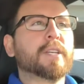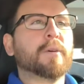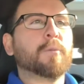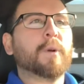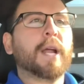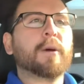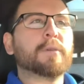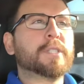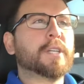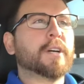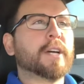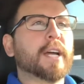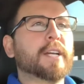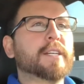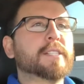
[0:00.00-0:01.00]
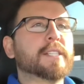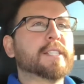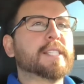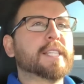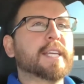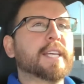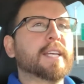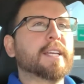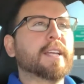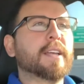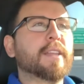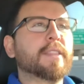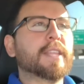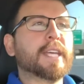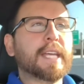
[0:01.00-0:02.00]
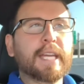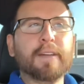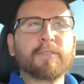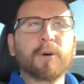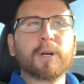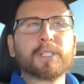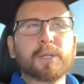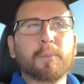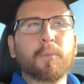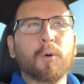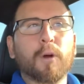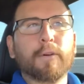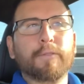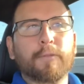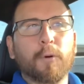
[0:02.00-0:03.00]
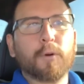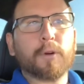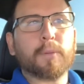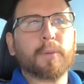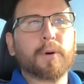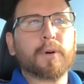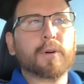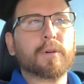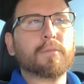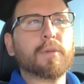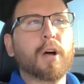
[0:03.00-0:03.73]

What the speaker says: when I was younger, I used to see the Evo as a more affordable